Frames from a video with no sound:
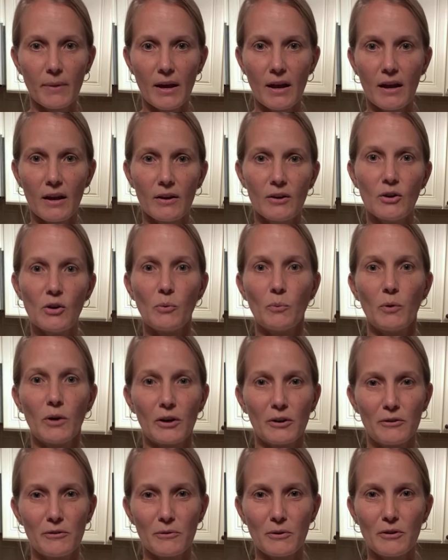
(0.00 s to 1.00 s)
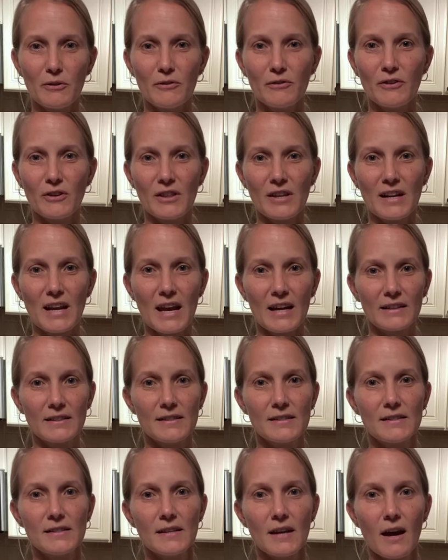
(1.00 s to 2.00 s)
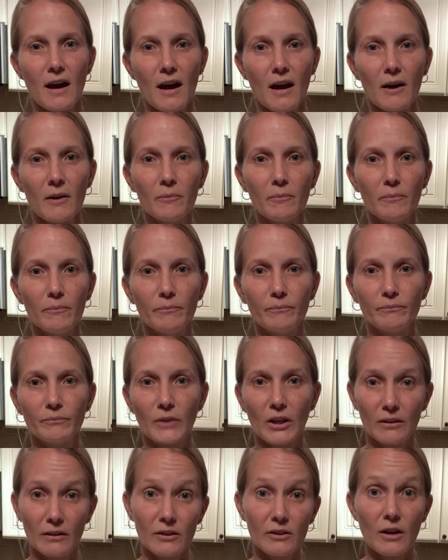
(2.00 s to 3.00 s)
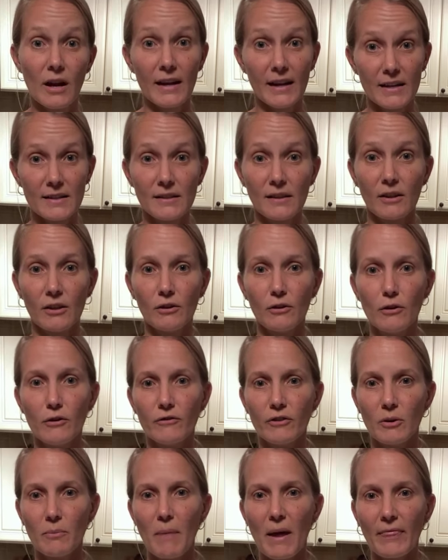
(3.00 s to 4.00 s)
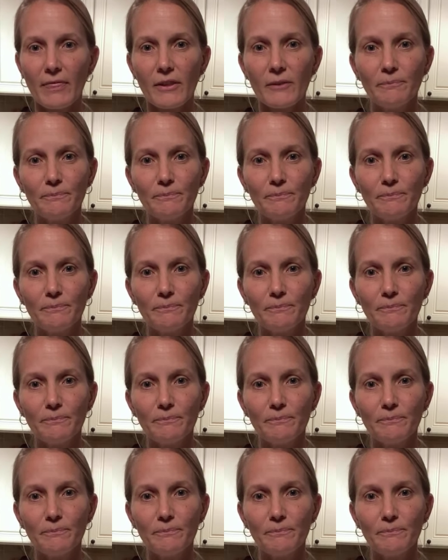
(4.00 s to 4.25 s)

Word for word: and work through for the next um, little, I guess a little over a month.